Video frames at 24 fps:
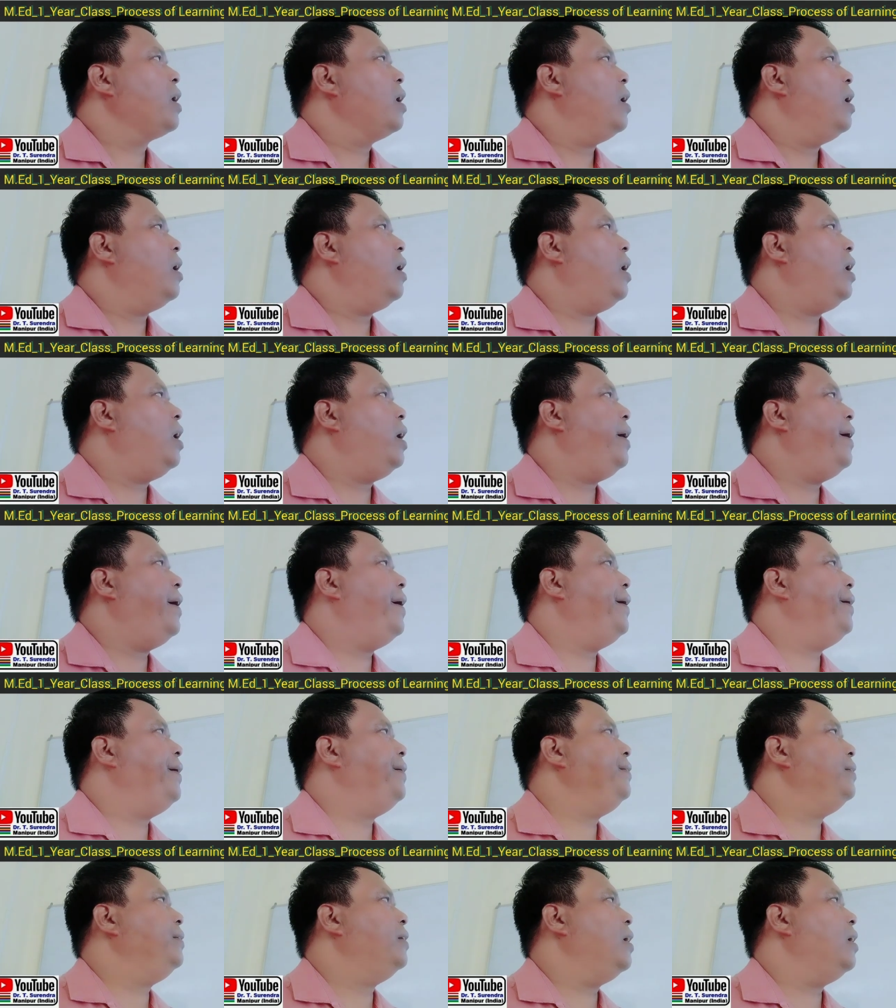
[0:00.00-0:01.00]

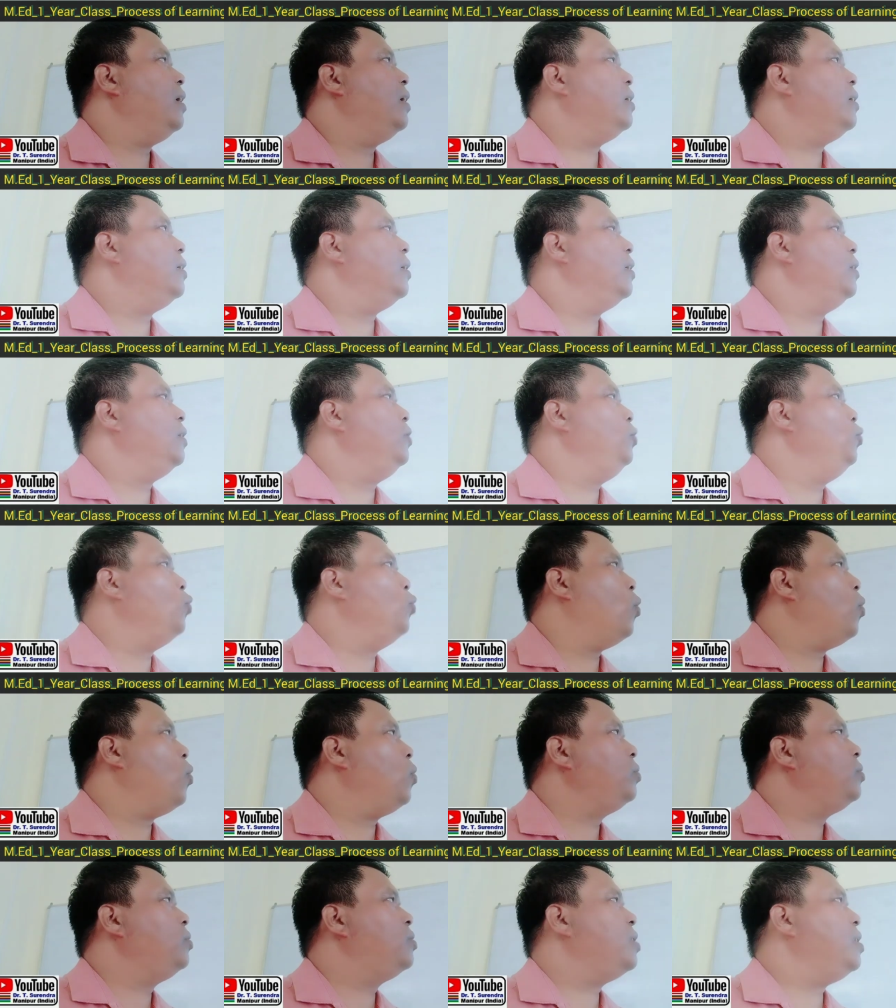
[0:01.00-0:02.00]
and
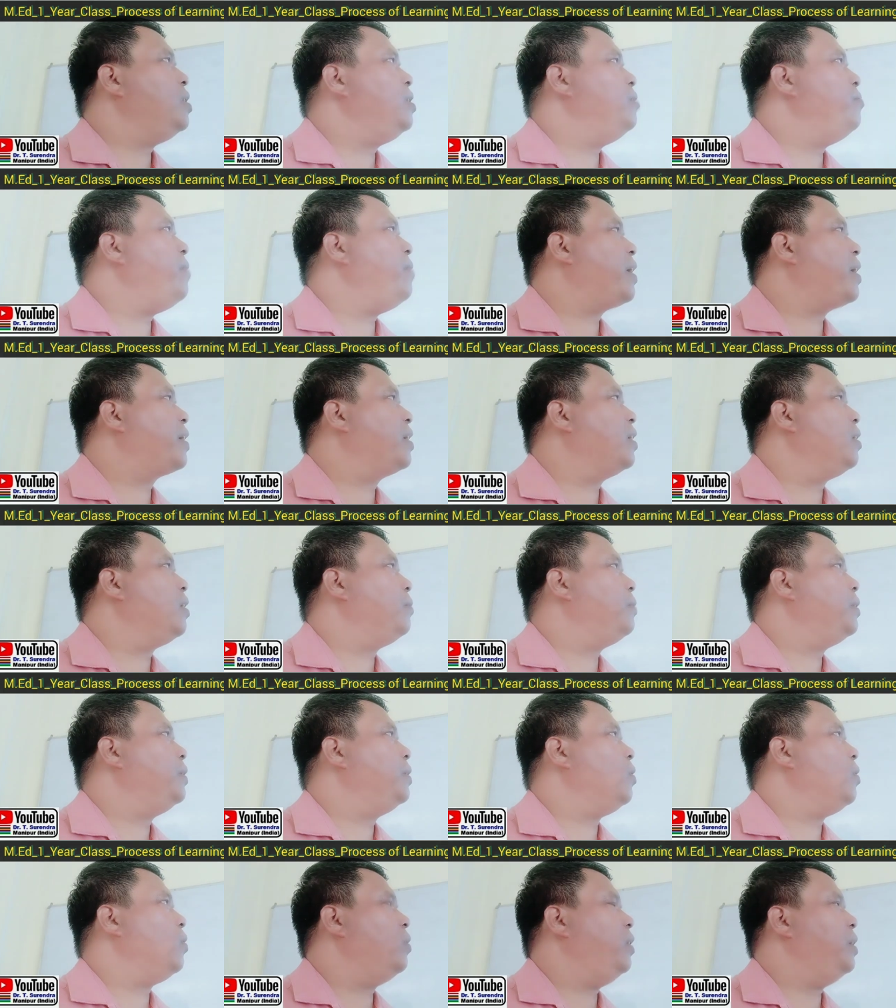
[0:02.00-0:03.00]
knowns in the making of a
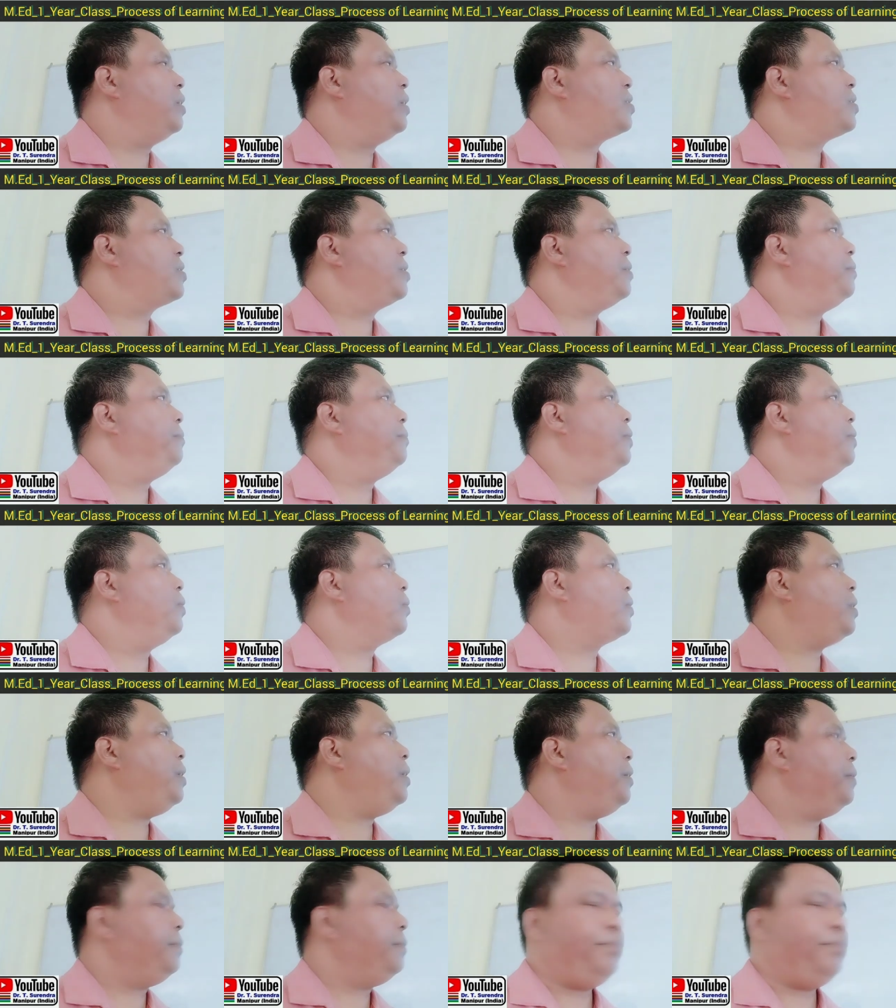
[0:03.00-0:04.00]
knowledge.
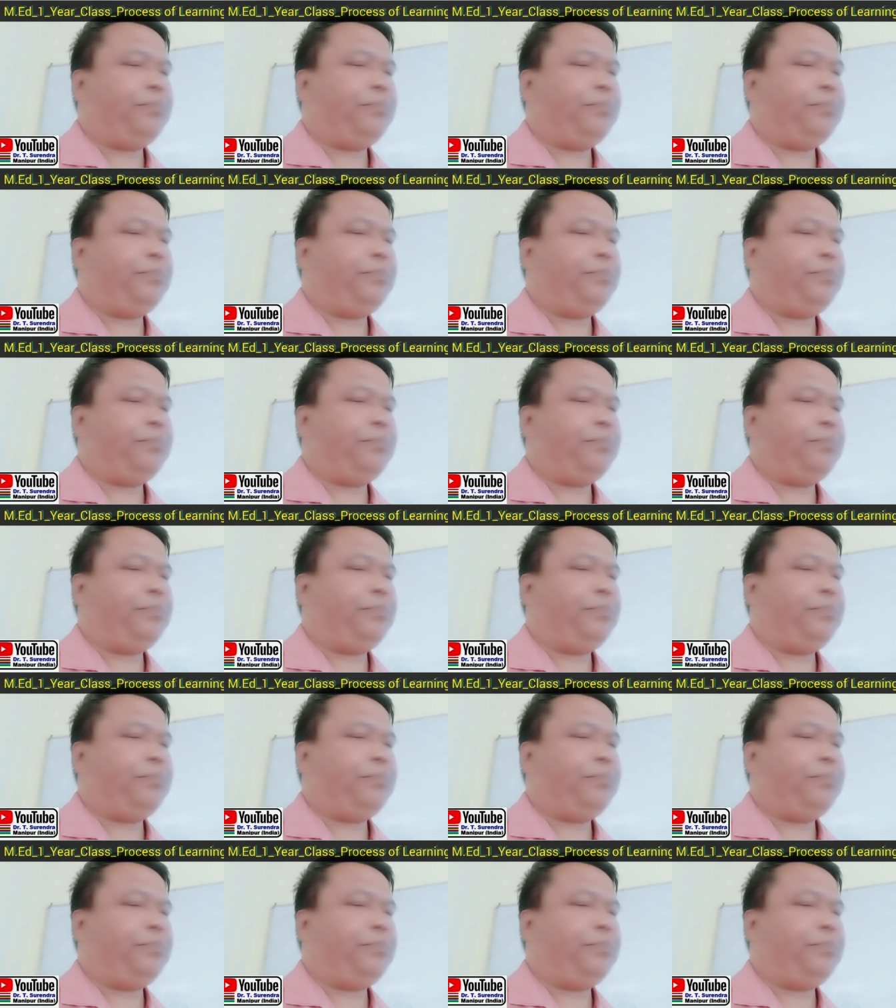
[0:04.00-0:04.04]
Okay.